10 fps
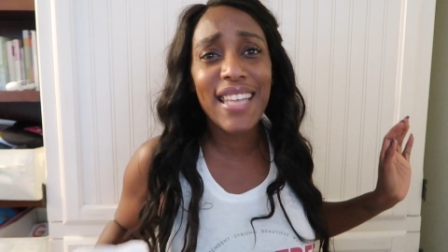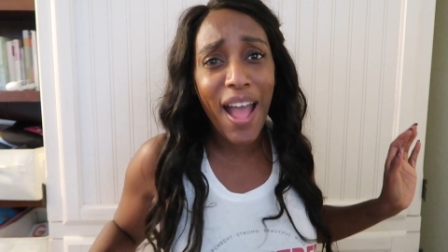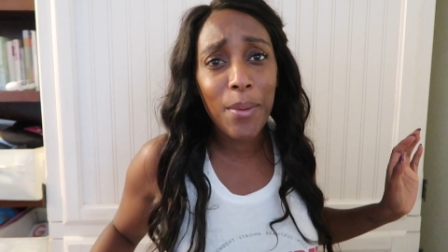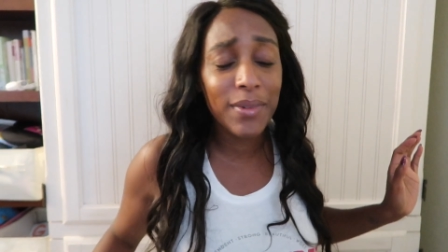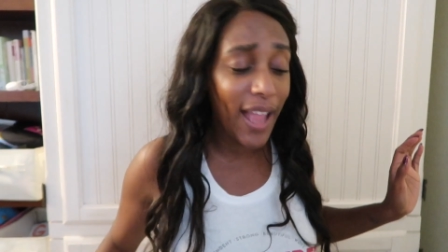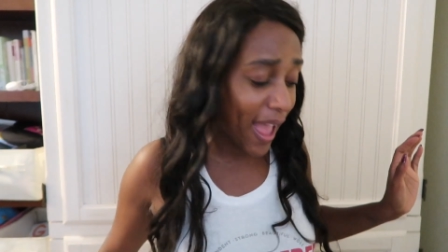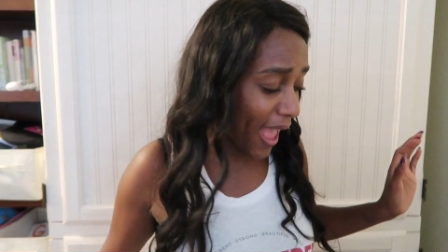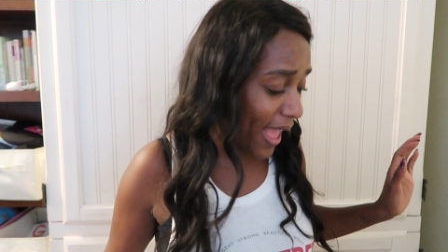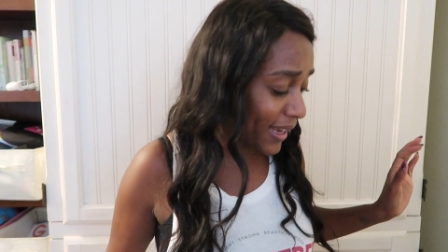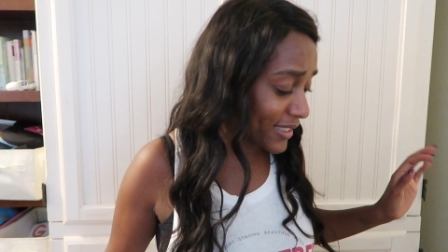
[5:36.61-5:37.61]
now I'm
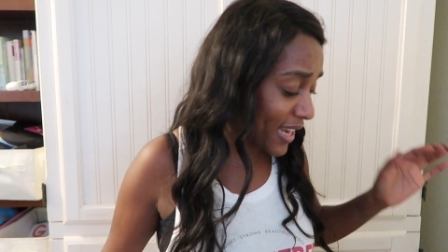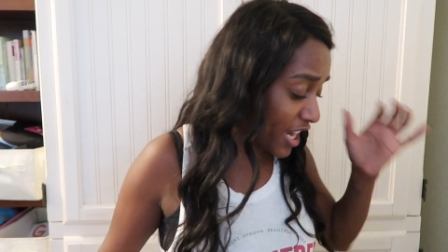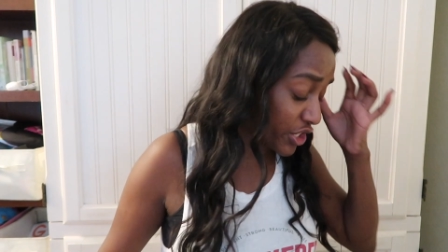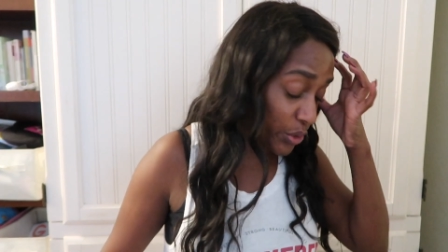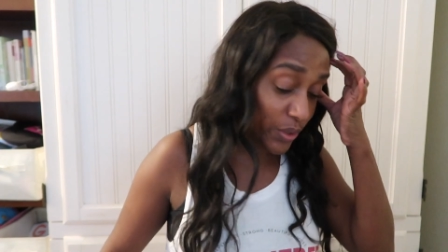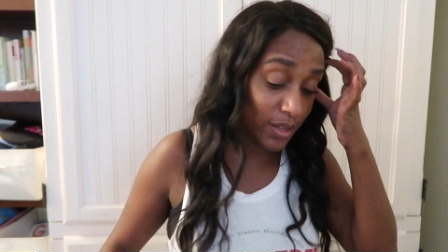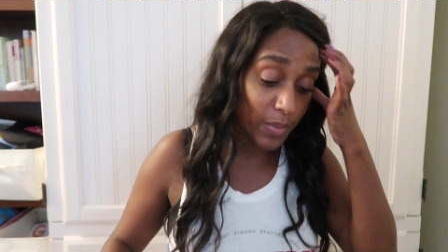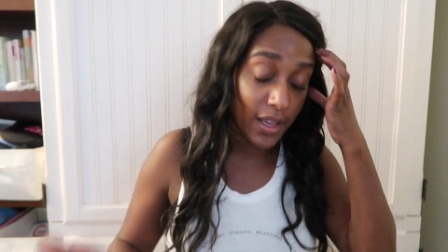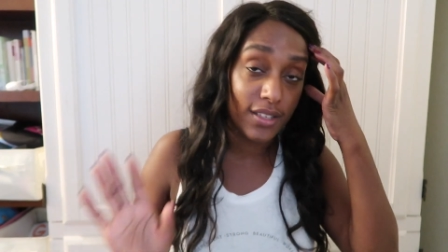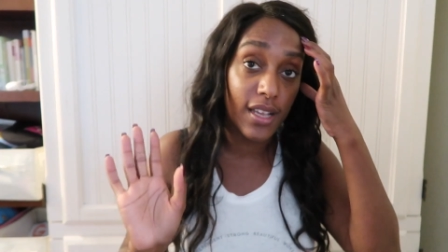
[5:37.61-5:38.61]
adding a dash of
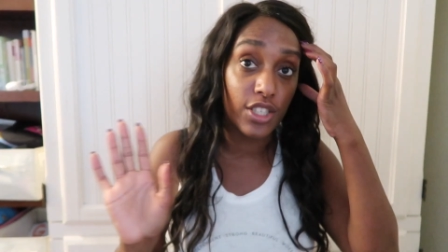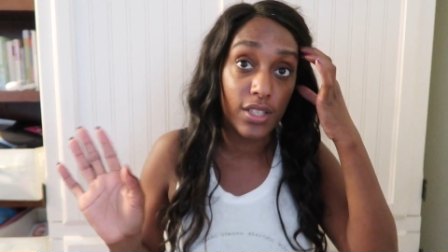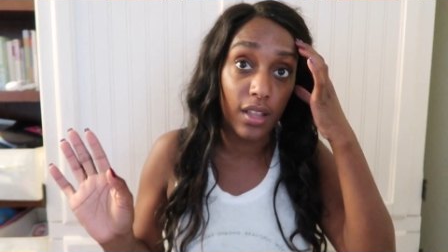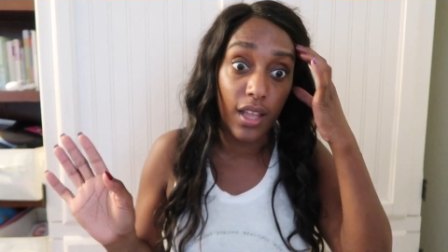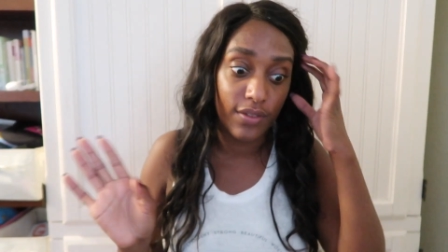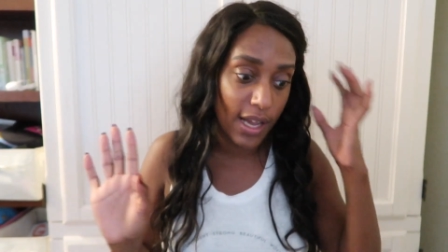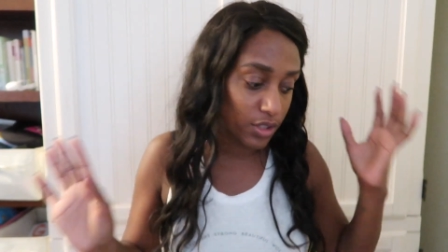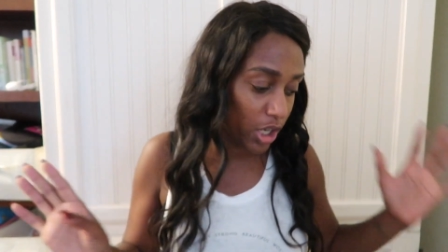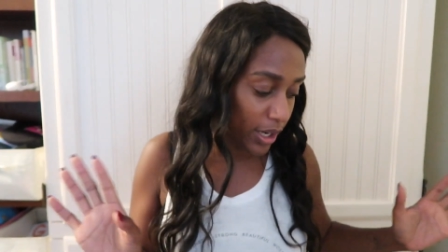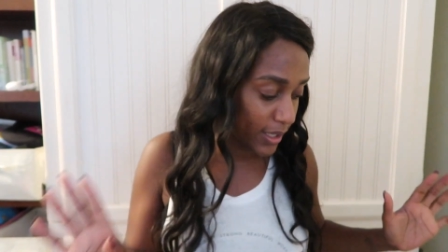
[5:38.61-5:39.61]
green because I just loved
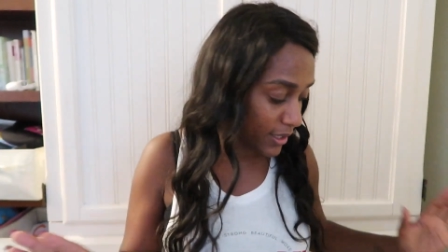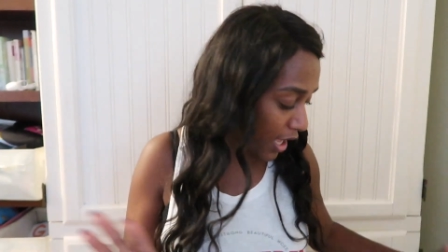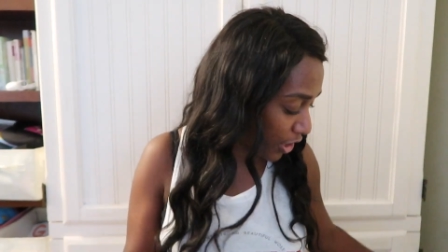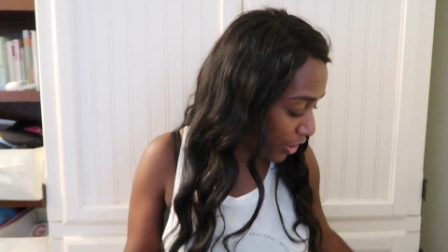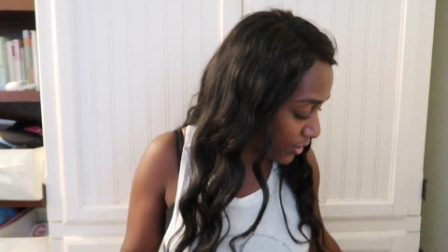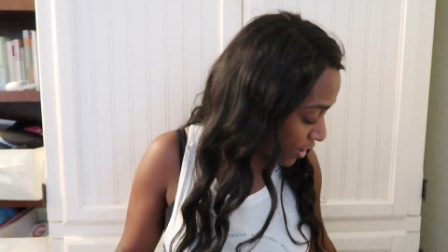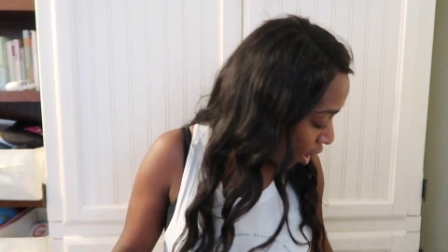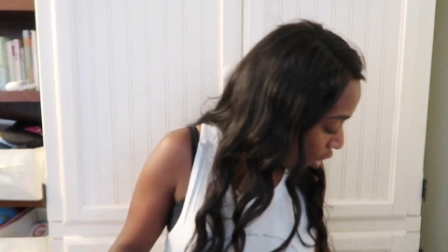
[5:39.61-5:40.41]
how Target's colors